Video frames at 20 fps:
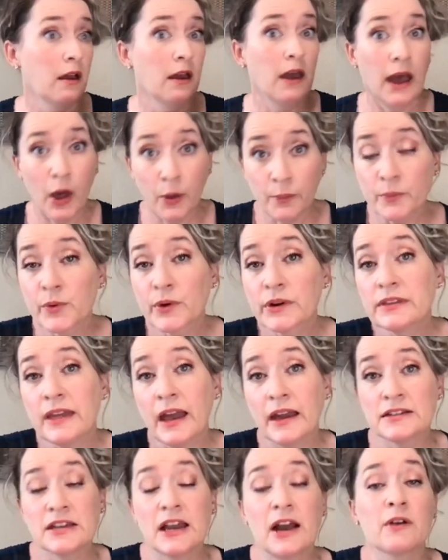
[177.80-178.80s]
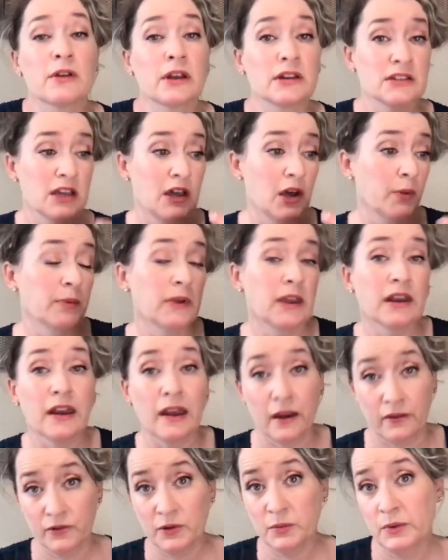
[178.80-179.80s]
help bring that down and to help get
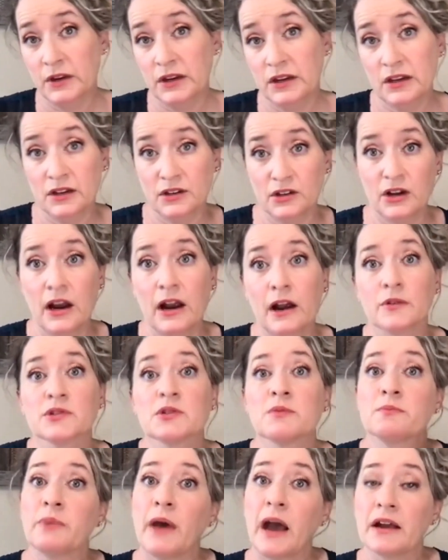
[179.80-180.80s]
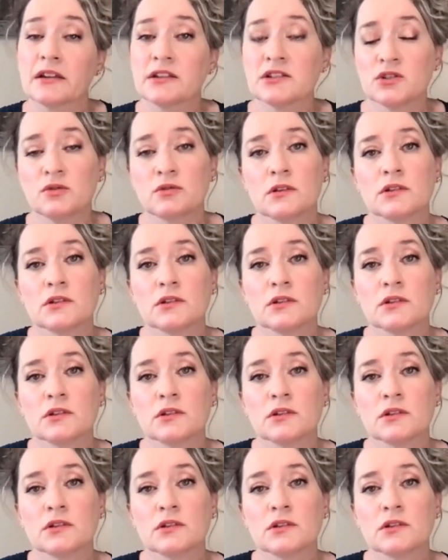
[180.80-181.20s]
everybody in your house back into